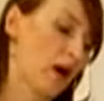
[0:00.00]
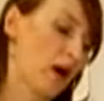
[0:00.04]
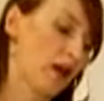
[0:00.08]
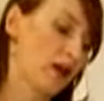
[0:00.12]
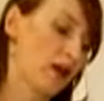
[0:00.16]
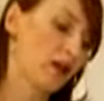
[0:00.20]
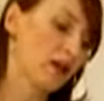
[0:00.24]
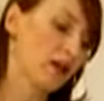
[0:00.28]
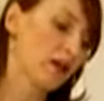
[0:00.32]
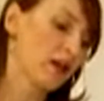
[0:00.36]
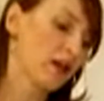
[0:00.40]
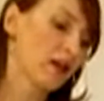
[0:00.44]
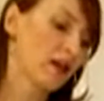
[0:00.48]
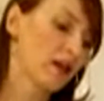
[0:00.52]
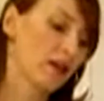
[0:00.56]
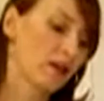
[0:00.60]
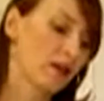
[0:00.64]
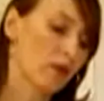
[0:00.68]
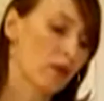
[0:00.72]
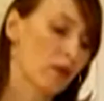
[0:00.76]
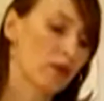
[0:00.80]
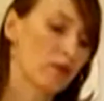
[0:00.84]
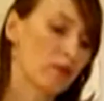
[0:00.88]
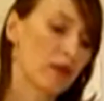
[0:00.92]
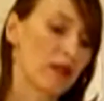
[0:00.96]
water
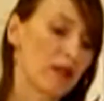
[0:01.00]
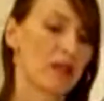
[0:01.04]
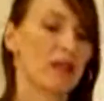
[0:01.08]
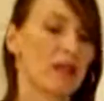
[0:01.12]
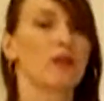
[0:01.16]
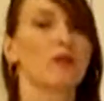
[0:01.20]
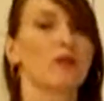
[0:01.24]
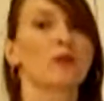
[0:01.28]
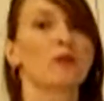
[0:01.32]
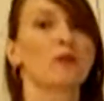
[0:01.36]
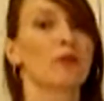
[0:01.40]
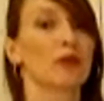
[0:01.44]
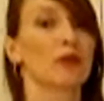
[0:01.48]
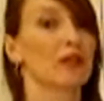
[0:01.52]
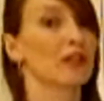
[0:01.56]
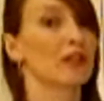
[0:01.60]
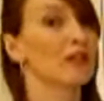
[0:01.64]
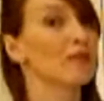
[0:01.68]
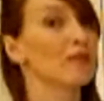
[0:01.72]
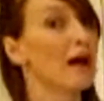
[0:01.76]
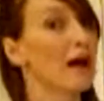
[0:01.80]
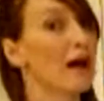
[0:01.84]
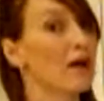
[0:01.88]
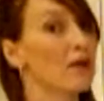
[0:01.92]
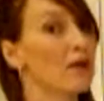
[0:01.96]
would be that you would burn
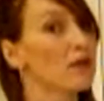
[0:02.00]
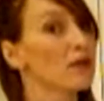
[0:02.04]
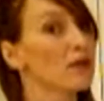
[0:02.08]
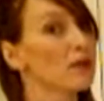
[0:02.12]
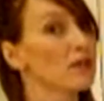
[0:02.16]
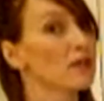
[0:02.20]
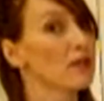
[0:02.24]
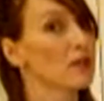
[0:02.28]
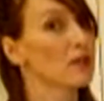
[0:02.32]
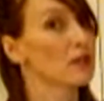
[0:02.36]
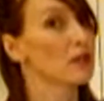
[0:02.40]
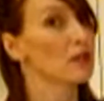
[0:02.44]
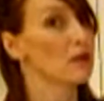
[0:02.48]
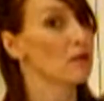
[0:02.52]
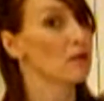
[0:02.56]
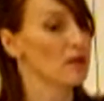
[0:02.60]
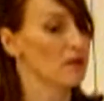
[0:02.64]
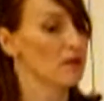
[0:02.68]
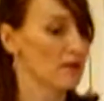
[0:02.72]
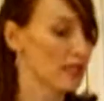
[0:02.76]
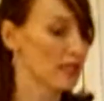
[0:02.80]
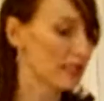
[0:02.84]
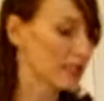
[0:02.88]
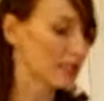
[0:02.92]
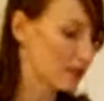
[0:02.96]
your mouth, so you don't
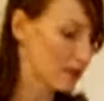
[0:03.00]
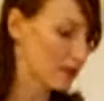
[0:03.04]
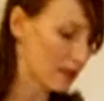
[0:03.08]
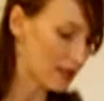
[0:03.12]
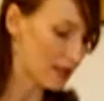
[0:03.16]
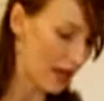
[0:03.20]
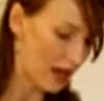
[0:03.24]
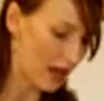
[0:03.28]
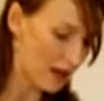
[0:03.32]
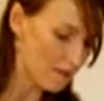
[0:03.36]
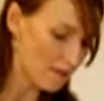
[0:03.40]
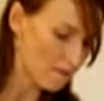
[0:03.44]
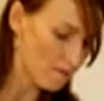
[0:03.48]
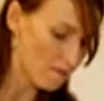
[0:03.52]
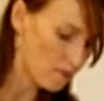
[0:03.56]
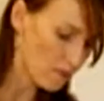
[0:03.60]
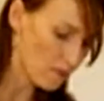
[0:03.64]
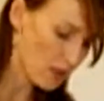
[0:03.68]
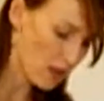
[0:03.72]
want to risk doing that.